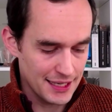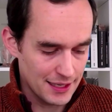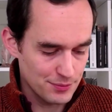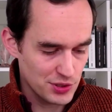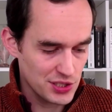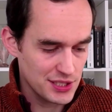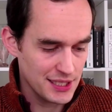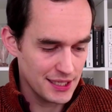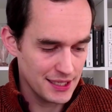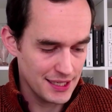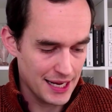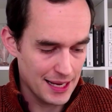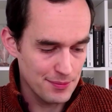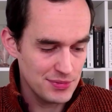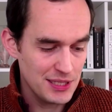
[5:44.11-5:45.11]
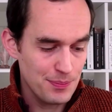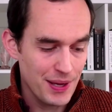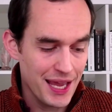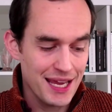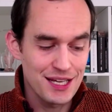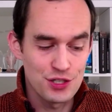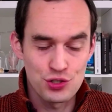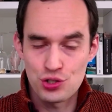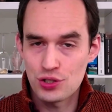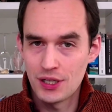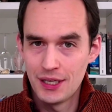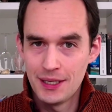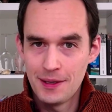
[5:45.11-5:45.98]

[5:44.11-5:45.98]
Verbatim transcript: I'm just at an empty page,